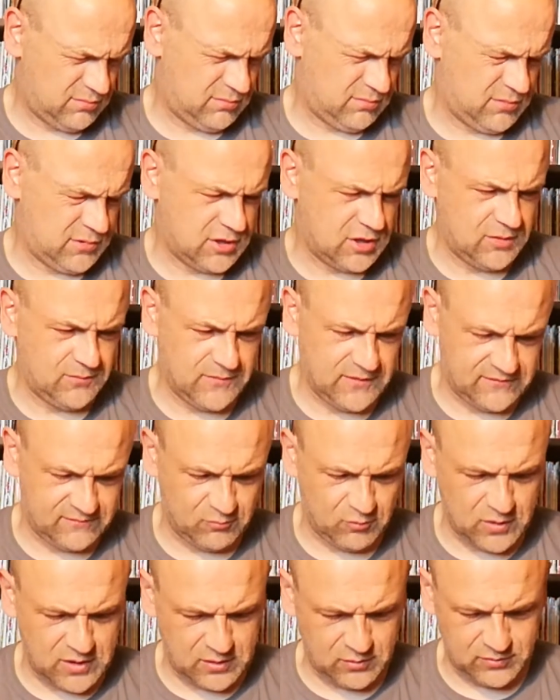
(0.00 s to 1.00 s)
No, it's
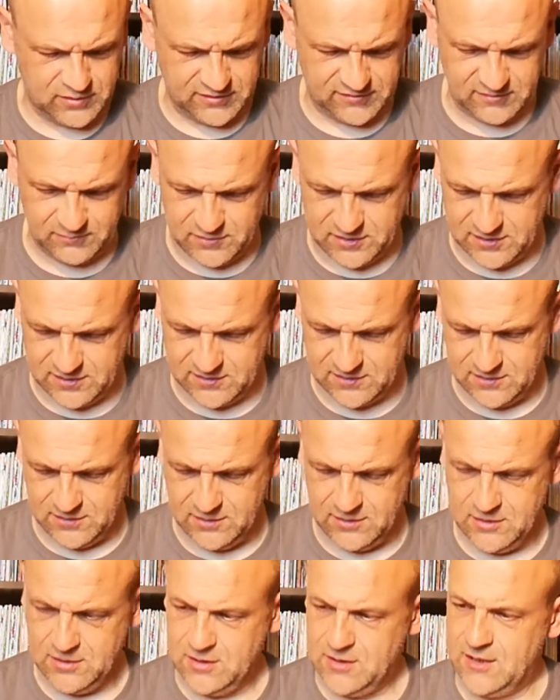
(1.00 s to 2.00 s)
well disappeared.
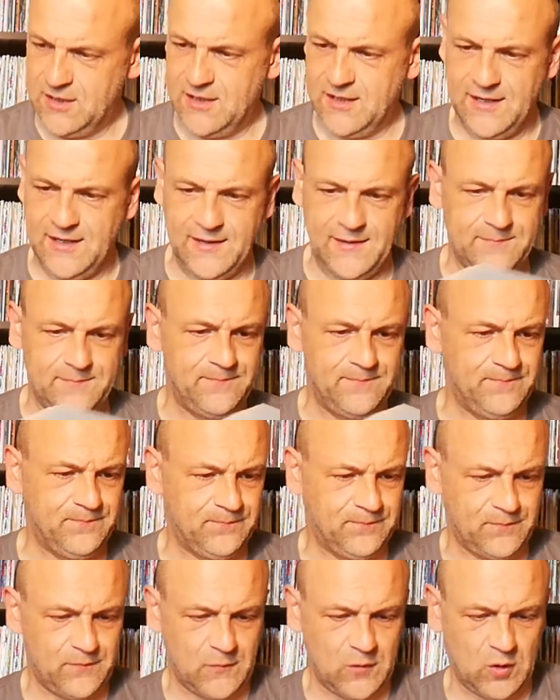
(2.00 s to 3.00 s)
On
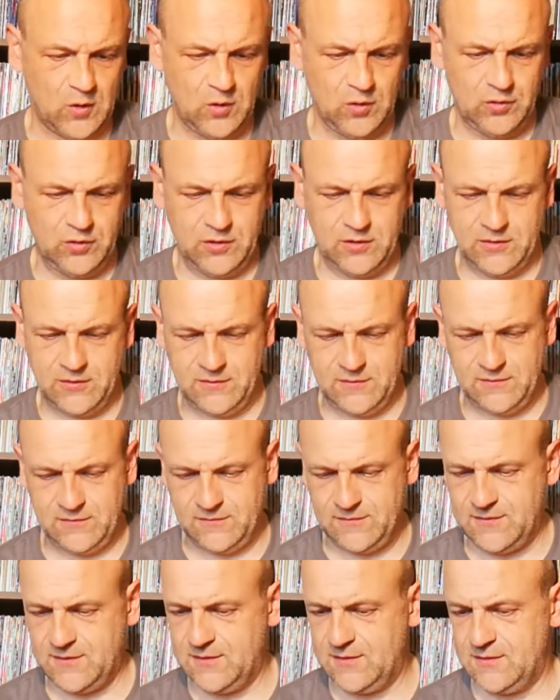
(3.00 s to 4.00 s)

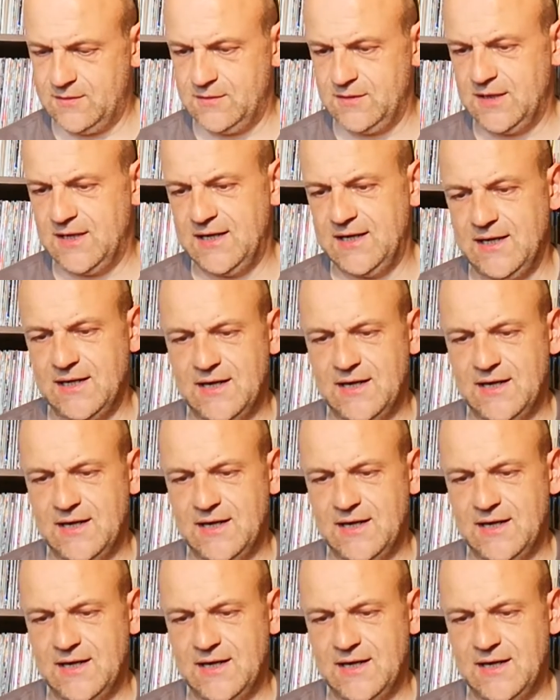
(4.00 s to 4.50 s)
the late